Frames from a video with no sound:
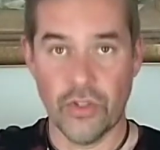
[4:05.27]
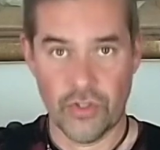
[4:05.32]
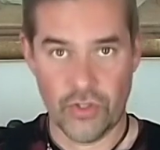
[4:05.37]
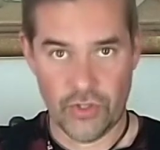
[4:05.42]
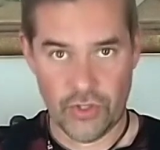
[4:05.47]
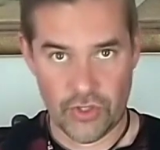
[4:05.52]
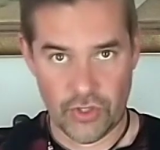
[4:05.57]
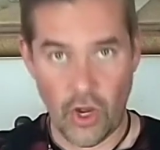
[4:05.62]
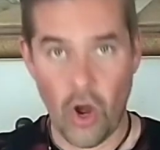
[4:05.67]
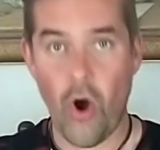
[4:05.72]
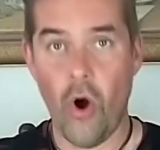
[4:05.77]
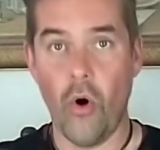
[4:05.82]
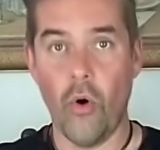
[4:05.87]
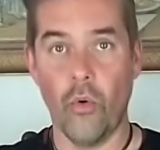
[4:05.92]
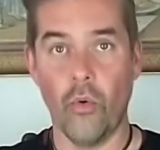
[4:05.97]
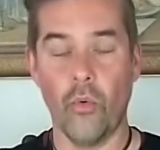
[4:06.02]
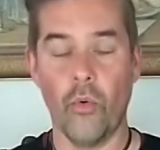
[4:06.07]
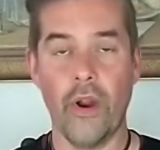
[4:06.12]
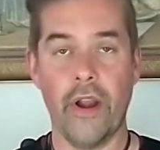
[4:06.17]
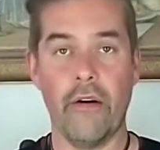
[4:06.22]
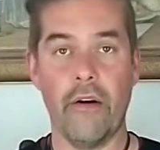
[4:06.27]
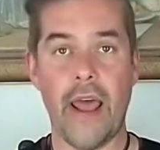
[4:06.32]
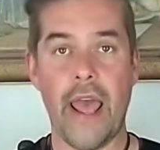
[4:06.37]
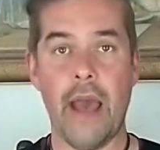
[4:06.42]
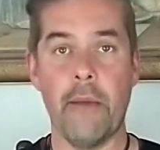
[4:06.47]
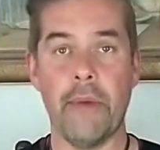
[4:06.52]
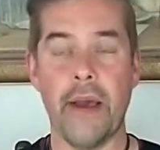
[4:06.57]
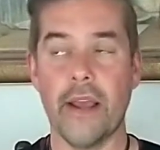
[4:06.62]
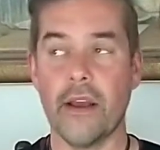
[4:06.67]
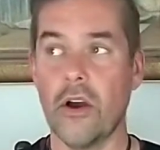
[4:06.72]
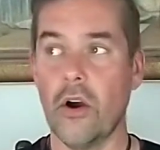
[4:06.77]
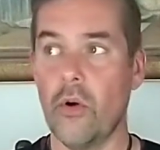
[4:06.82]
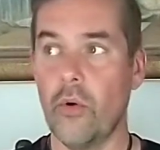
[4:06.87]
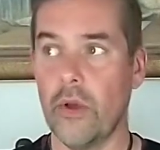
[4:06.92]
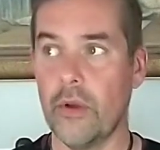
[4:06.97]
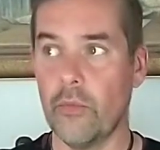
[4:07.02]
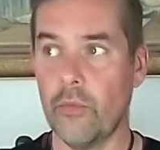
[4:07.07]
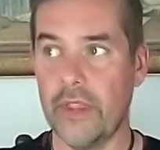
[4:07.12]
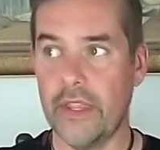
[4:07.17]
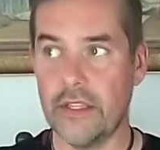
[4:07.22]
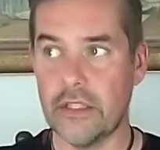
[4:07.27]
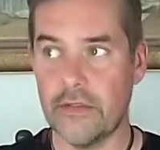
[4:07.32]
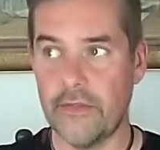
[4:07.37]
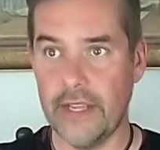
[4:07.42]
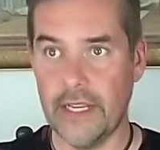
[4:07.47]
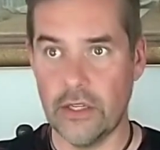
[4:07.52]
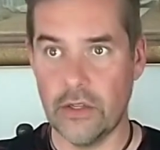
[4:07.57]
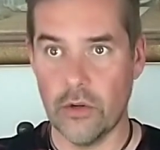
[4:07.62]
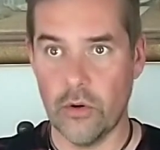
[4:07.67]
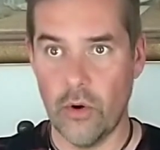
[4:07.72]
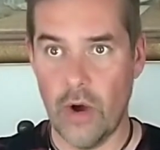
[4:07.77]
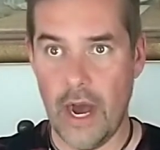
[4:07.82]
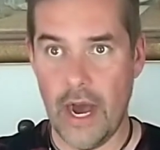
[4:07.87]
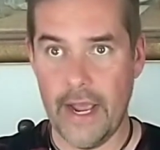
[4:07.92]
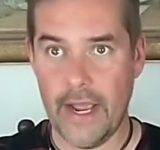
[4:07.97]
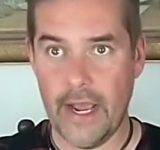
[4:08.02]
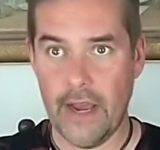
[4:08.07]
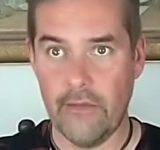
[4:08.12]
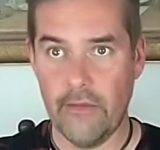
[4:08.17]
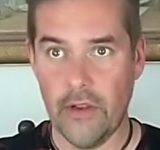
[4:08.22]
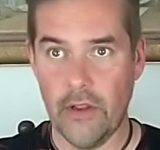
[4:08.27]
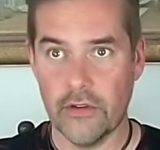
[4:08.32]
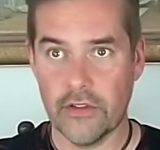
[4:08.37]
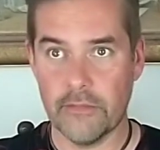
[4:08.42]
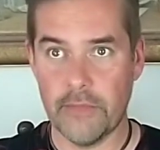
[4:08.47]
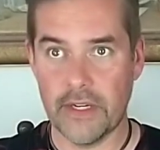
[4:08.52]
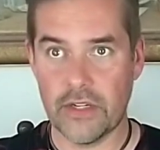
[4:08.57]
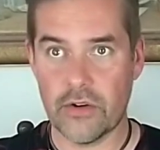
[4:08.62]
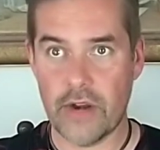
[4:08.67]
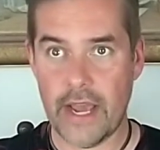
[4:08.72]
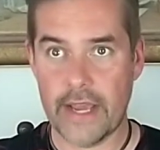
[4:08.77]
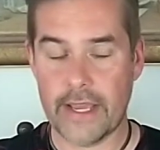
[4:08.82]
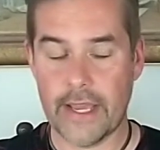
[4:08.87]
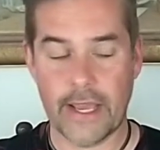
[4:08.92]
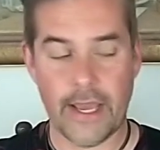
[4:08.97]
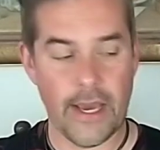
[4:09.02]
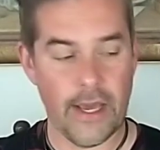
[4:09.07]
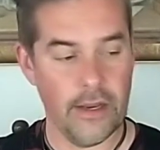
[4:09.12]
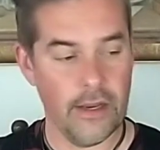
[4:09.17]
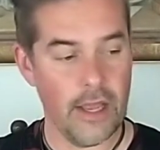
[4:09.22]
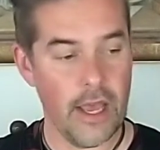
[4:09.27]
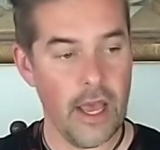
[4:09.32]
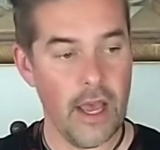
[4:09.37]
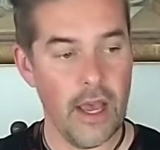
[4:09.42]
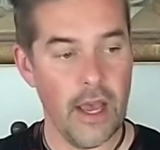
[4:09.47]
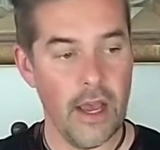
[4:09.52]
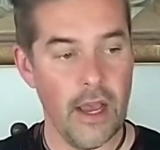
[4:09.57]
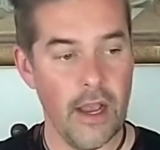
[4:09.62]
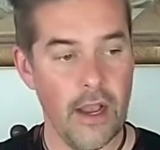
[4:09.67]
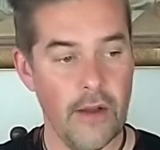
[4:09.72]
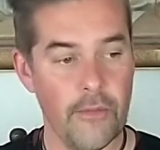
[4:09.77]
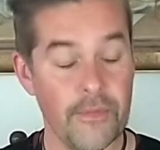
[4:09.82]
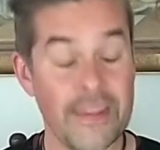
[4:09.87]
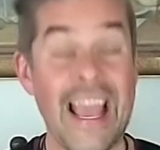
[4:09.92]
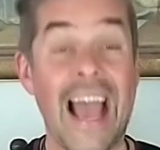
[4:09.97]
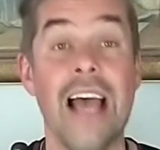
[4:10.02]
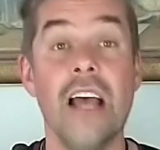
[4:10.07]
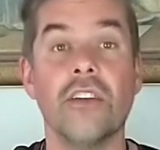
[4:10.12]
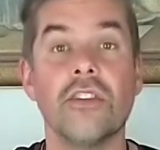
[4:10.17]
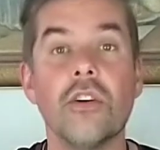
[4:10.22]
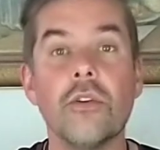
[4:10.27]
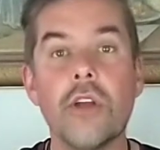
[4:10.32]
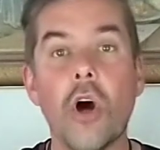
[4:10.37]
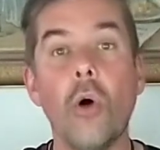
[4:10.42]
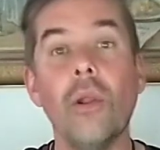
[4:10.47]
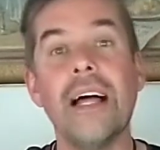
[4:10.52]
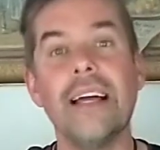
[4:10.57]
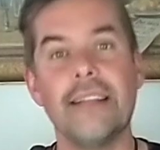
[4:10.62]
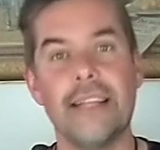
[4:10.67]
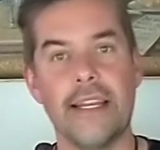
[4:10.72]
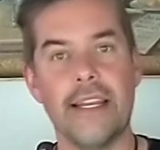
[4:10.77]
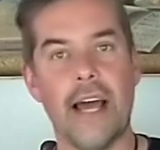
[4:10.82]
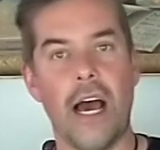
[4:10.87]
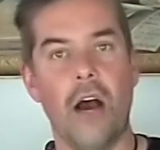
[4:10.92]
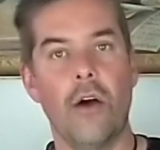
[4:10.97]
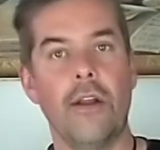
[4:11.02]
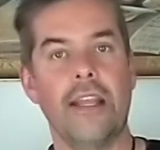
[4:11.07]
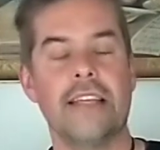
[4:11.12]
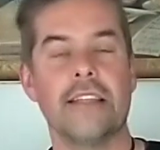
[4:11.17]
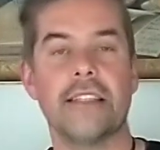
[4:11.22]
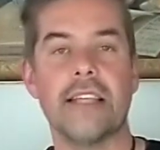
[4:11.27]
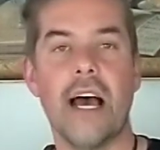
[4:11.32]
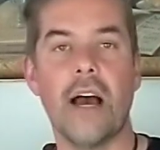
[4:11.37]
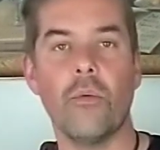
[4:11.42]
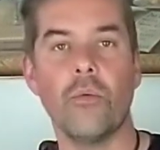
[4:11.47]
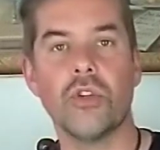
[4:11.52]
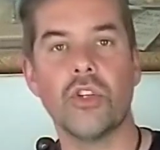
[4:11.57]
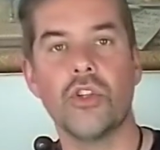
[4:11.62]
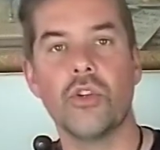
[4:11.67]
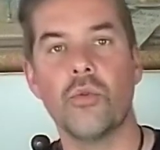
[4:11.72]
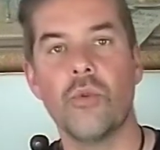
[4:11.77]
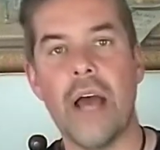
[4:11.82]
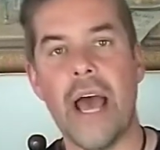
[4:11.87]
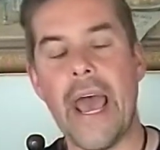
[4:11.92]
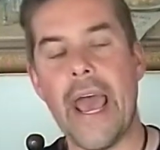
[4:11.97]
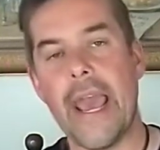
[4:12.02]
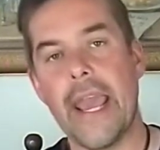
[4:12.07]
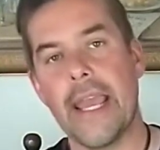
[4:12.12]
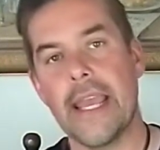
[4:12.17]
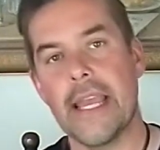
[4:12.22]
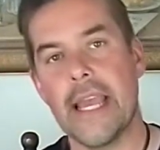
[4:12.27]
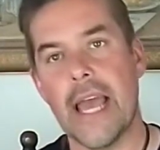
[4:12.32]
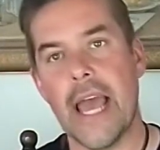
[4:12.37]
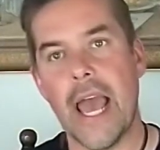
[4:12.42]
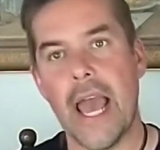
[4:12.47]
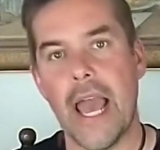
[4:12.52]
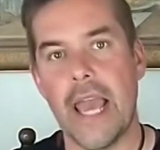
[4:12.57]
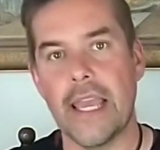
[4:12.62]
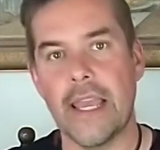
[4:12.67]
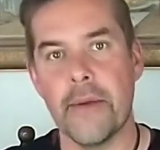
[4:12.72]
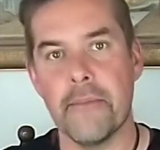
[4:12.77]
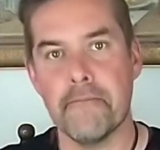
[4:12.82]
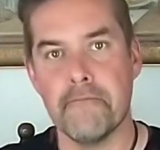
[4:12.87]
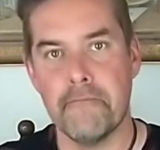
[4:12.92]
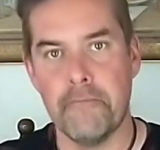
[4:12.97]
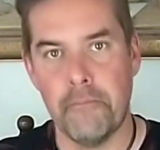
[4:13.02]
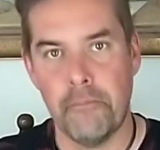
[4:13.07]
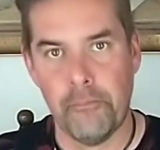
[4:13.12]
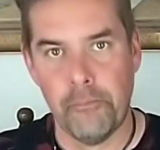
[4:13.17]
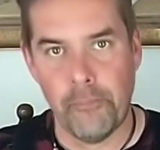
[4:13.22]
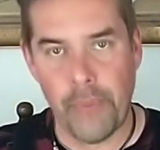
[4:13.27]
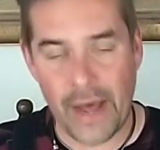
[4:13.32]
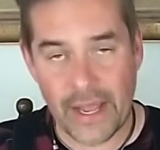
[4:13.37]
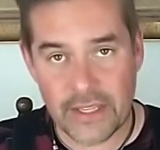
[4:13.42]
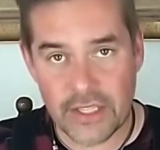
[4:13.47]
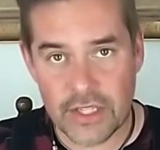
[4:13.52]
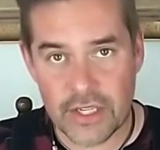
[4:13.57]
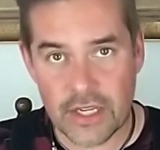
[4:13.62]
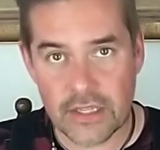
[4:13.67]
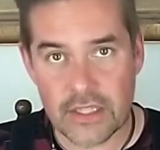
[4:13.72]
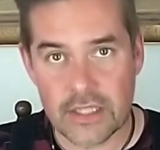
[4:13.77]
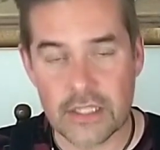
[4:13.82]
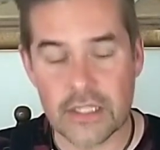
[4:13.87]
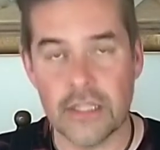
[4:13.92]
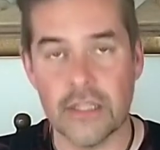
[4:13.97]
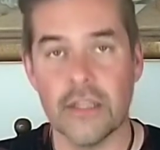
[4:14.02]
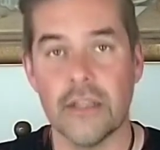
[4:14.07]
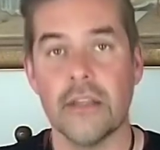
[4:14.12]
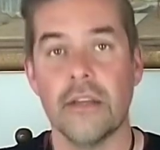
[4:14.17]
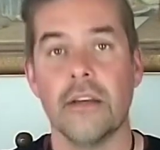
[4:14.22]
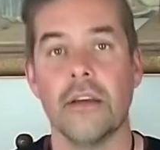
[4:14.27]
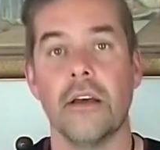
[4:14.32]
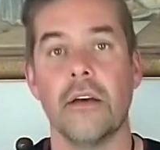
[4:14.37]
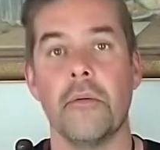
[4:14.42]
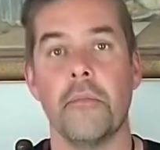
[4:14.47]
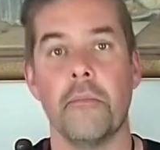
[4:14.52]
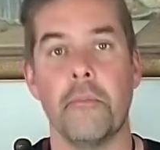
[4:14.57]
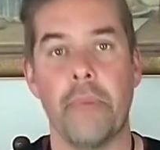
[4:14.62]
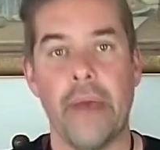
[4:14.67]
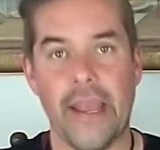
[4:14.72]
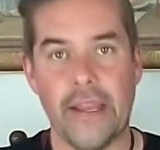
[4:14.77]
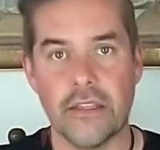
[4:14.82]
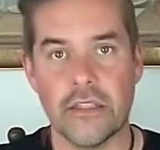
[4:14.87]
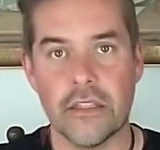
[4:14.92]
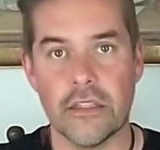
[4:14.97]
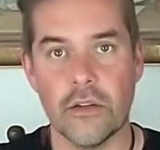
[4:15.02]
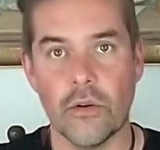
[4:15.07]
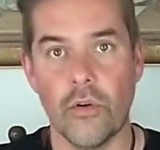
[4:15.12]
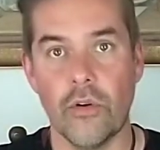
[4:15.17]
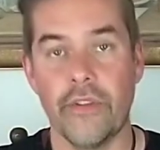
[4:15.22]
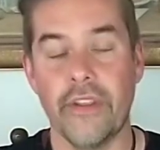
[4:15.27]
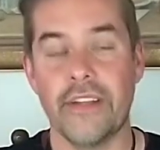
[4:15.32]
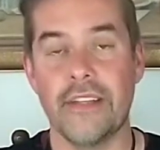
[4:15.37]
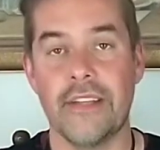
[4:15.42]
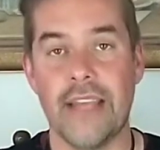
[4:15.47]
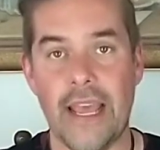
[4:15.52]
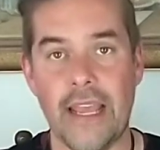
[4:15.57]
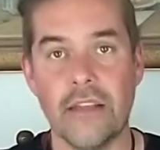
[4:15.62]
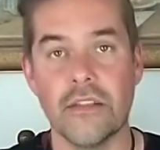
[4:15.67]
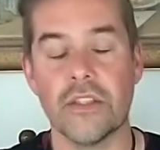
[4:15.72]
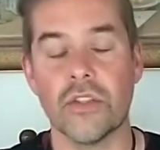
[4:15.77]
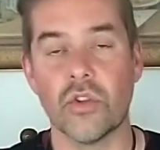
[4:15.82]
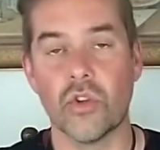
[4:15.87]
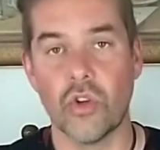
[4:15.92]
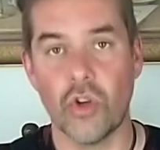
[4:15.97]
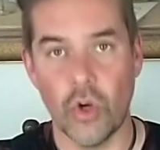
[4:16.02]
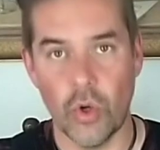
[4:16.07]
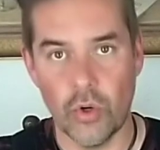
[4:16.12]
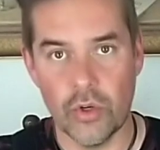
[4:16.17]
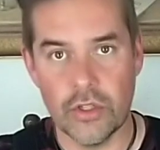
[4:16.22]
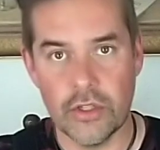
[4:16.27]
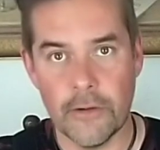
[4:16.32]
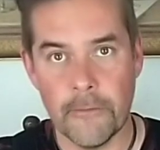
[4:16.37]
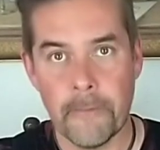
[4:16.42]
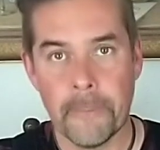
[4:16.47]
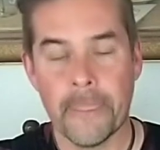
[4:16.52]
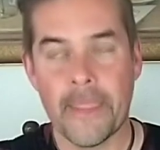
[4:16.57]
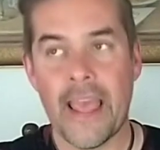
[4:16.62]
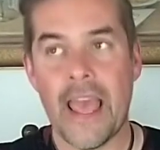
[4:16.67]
So, where am I going with this video? I have lost my track again. So the whole idea now is I want to do a budget pesto that tastes good